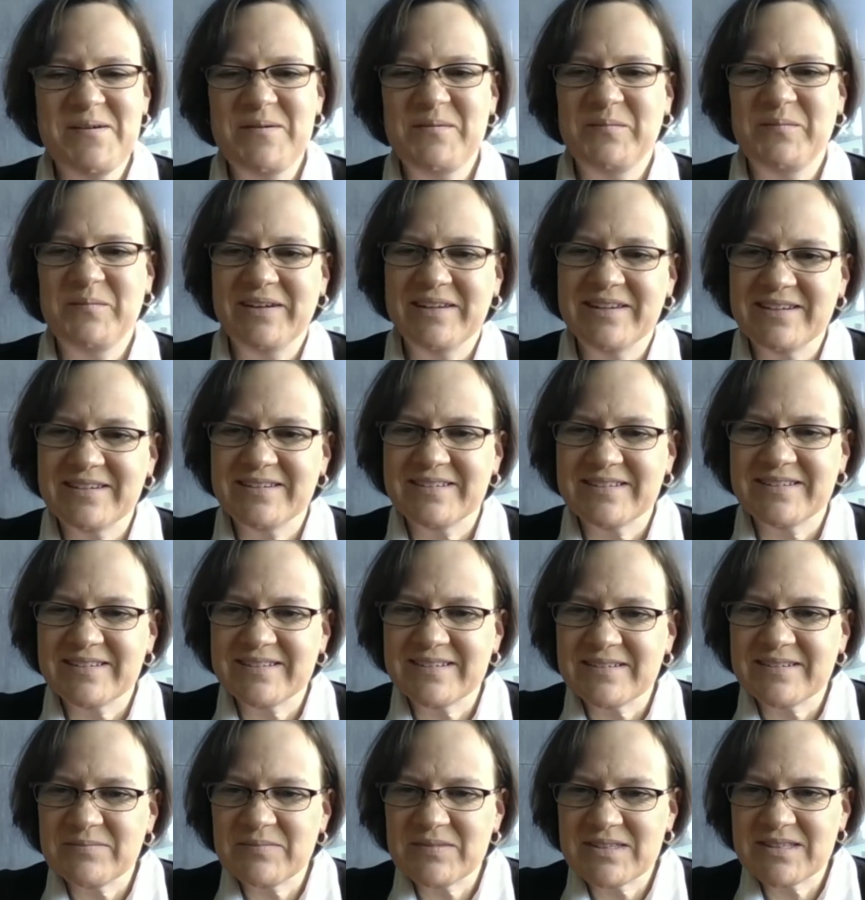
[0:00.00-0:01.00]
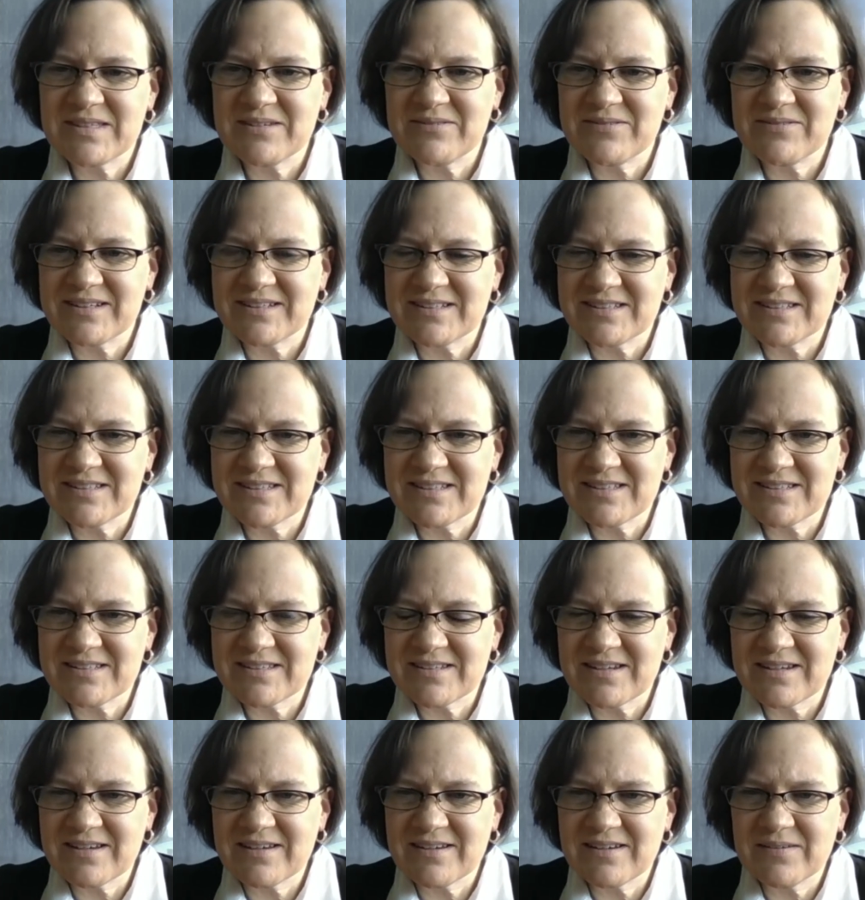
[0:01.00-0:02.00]
but let's see what else.
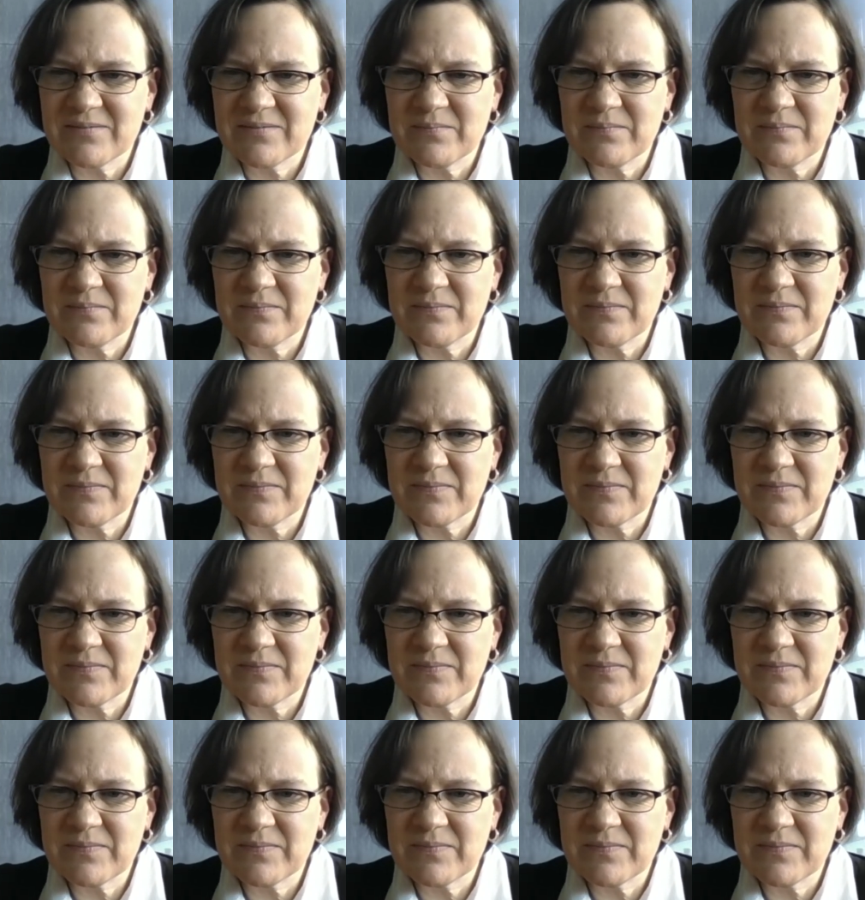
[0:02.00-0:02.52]
Um,